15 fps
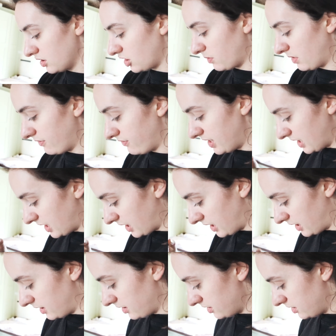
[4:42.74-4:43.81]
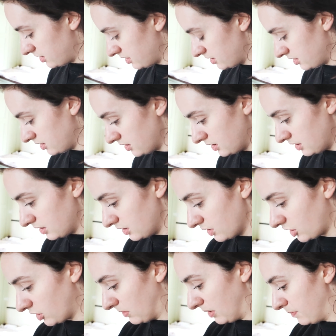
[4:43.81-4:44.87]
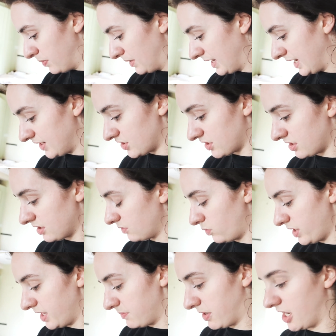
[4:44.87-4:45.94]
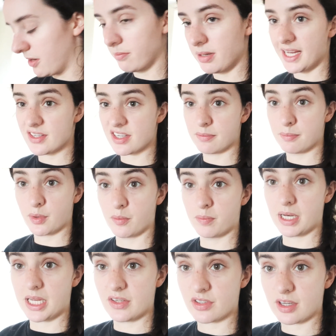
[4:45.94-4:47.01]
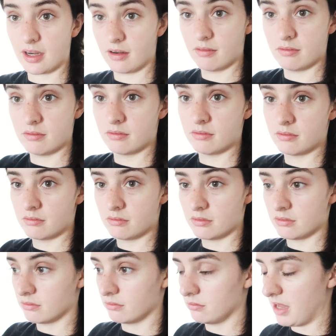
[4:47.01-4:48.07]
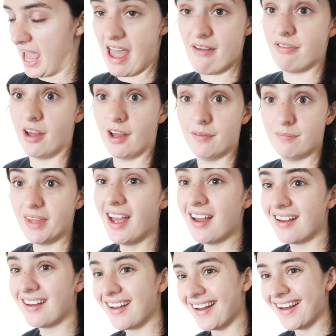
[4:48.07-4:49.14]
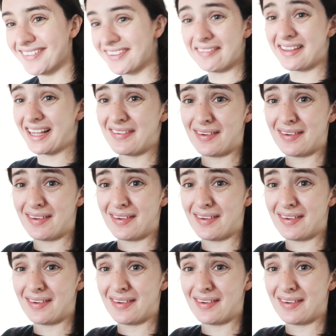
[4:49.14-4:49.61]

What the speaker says: got my vinegar, got my bleach. Weird buying bleach, I haven't bought bleach in ever. I don't think